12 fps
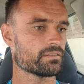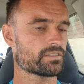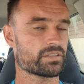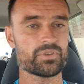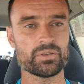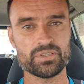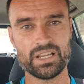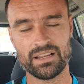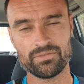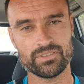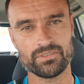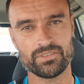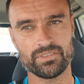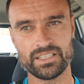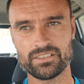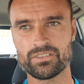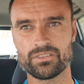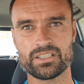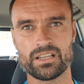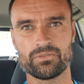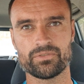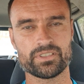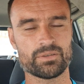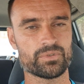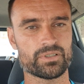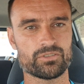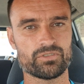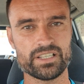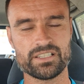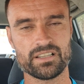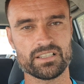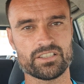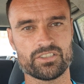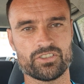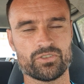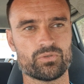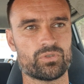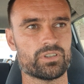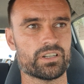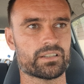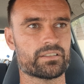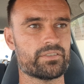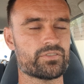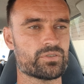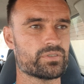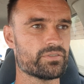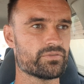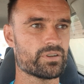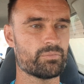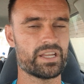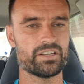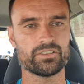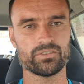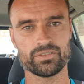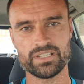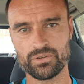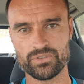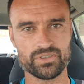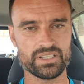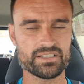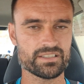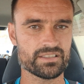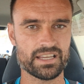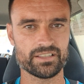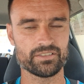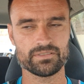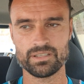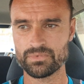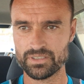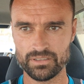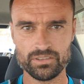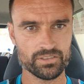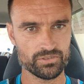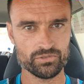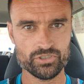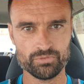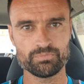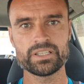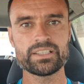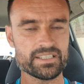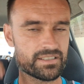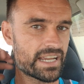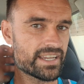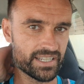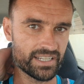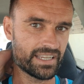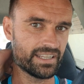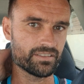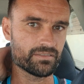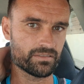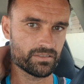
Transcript: Sometimes you have to think to yourself, if someone criticizes you or gives you a different opinion or tells you this and that, you should be taking it in.